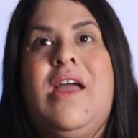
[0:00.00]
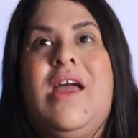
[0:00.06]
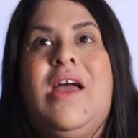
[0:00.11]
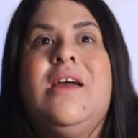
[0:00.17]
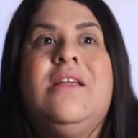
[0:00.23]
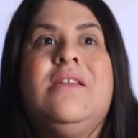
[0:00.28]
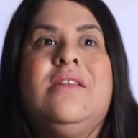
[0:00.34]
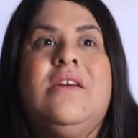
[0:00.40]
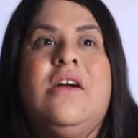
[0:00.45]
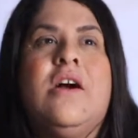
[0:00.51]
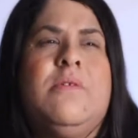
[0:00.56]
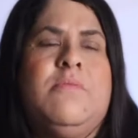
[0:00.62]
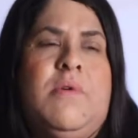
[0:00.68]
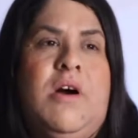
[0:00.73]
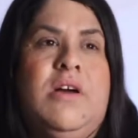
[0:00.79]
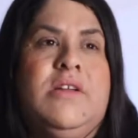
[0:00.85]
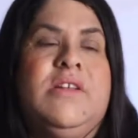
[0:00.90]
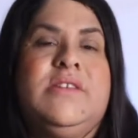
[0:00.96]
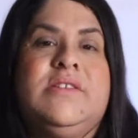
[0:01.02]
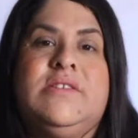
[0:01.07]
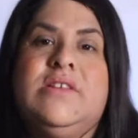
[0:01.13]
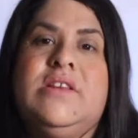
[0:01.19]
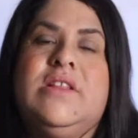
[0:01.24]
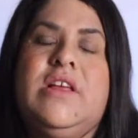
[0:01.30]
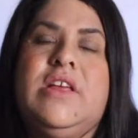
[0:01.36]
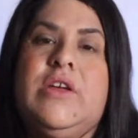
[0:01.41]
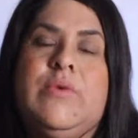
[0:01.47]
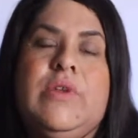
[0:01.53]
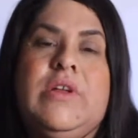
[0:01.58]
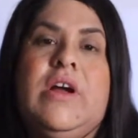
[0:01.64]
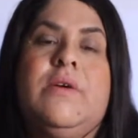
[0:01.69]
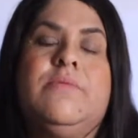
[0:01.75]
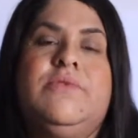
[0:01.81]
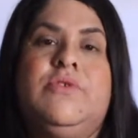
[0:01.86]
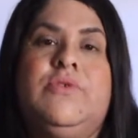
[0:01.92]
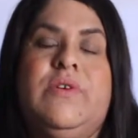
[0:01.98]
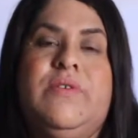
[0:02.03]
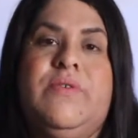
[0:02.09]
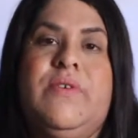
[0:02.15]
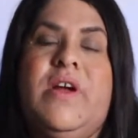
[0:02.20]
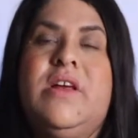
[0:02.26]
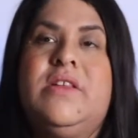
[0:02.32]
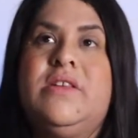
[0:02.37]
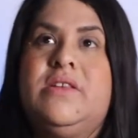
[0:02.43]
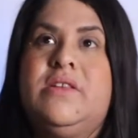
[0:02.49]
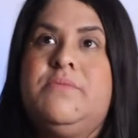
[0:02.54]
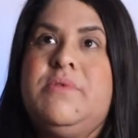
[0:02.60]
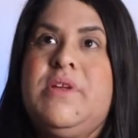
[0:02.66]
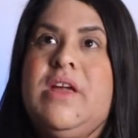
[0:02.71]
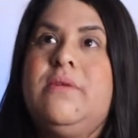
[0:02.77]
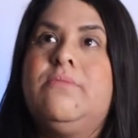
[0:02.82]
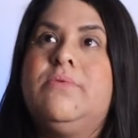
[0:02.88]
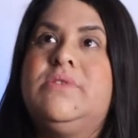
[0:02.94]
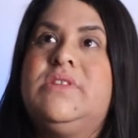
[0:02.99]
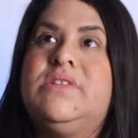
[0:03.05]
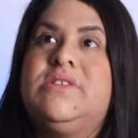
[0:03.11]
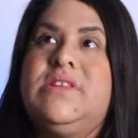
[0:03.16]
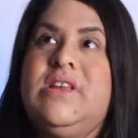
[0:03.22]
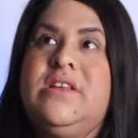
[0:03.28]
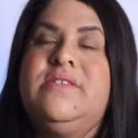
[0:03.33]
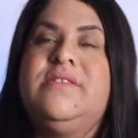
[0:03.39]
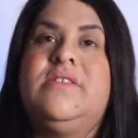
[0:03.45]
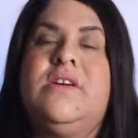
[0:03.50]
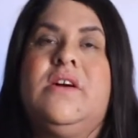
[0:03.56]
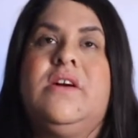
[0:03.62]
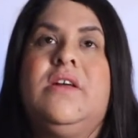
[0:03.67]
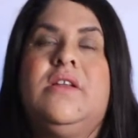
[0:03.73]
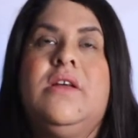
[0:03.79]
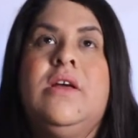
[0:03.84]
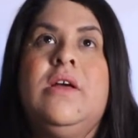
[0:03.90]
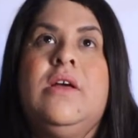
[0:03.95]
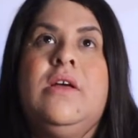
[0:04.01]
and come honestly, like you would come to a friend, and be able to say to God,